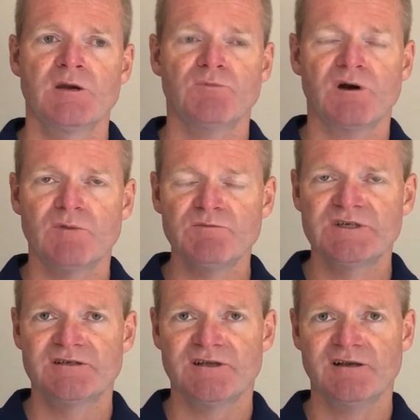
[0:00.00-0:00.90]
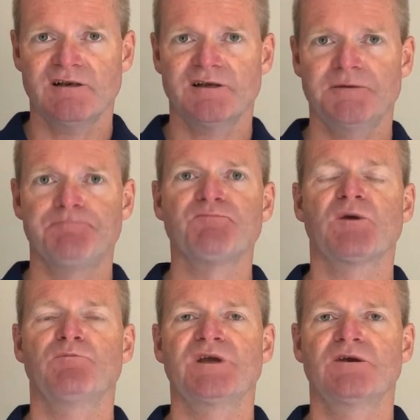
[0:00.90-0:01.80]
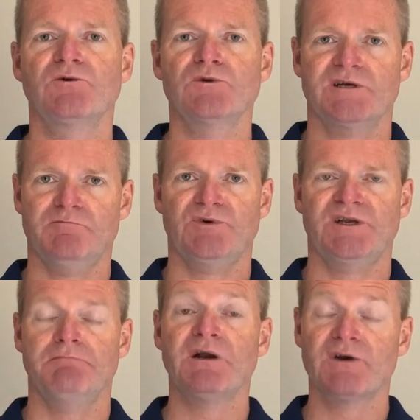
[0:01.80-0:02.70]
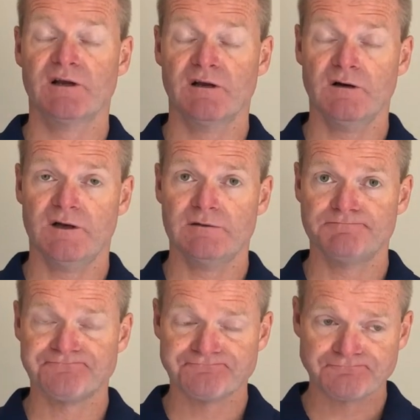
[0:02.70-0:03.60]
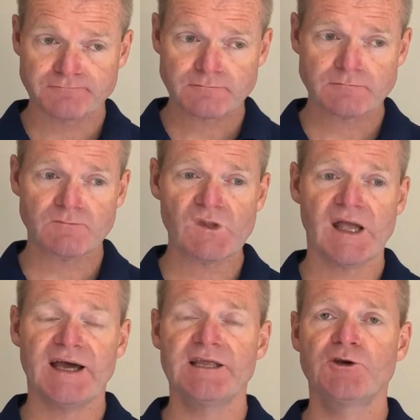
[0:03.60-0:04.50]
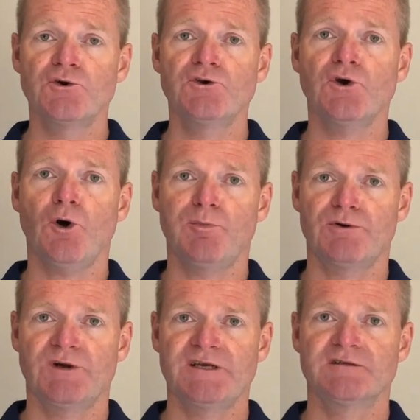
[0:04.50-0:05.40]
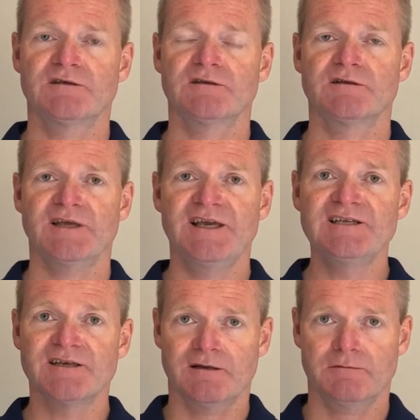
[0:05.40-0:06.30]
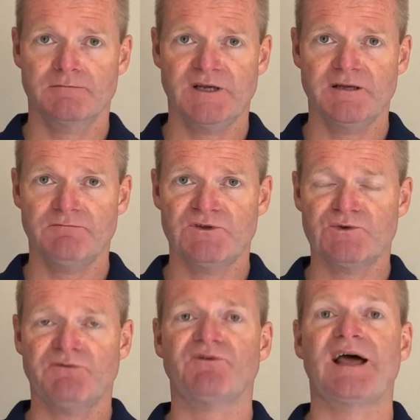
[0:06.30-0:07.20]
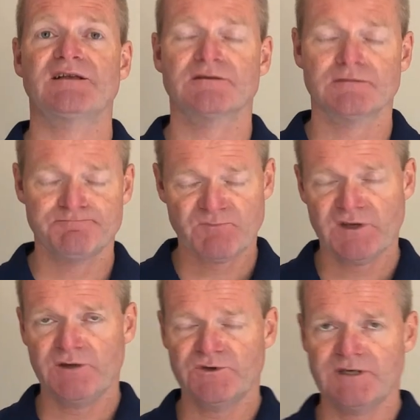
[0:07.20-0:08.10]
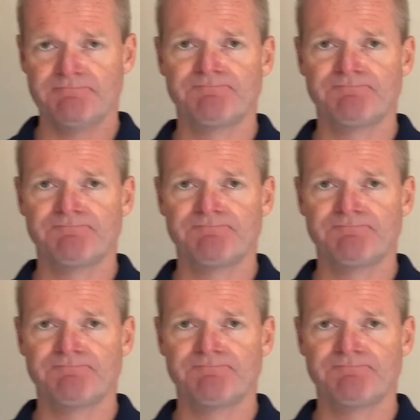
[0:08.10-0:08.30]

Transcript: But I remember distinctly being called up by an American guy, and he couldn't operate the heating. This was a flat that he was in.